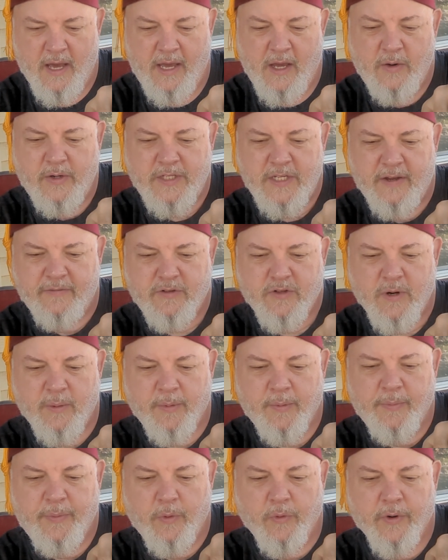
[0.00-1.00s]
I always have
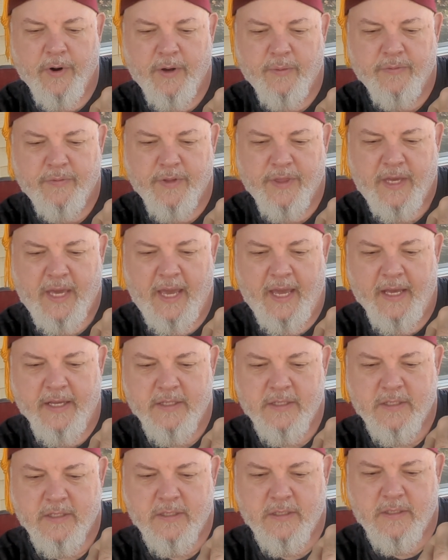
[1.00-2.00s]
trouble pouring with
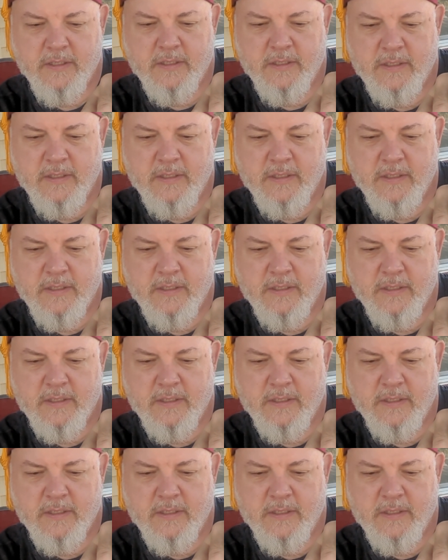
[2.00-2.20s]
cans.